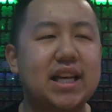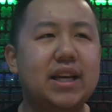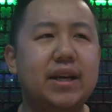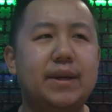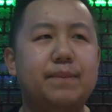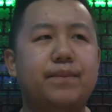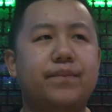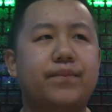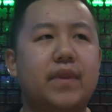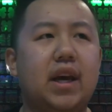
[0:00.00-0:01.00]

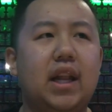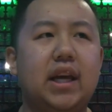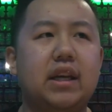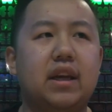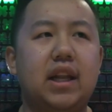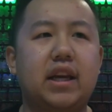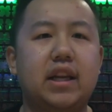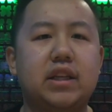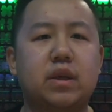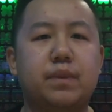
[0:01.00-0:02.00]
I like a
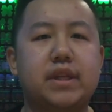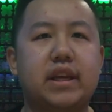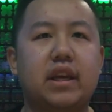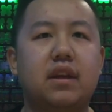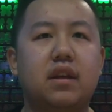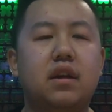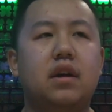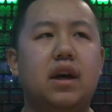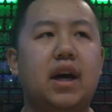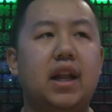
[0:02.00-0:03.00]
nice cup of tea.
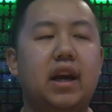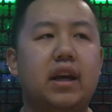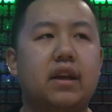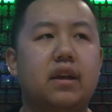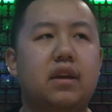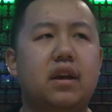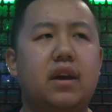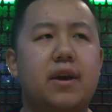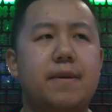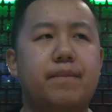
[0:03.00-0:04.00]
I like
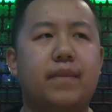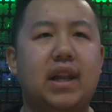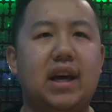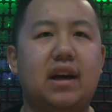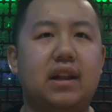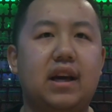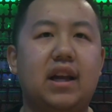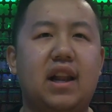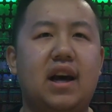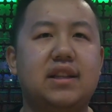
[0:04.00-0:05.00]

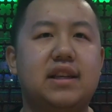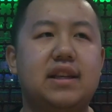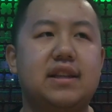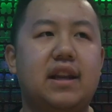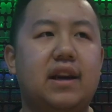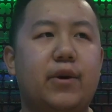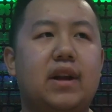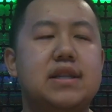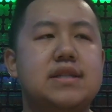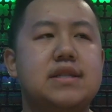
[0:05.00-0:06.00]
lattes, then have a
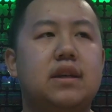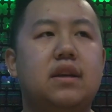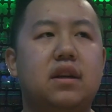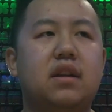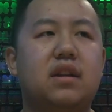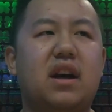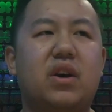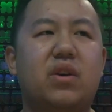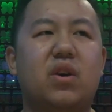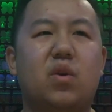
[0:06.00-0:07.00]
nice
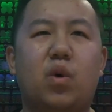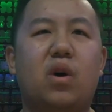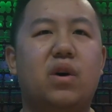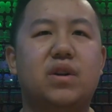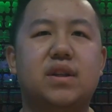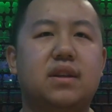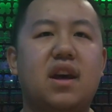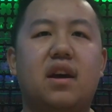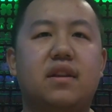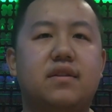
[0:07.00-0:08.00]
Diet Coke, waters.
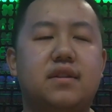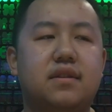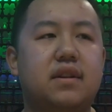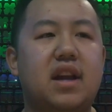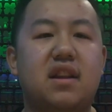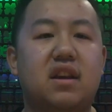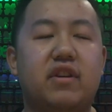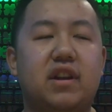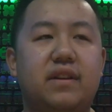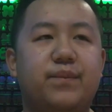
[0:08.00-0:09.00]
Yeah, it's anything
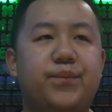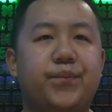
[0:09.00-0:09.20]
really.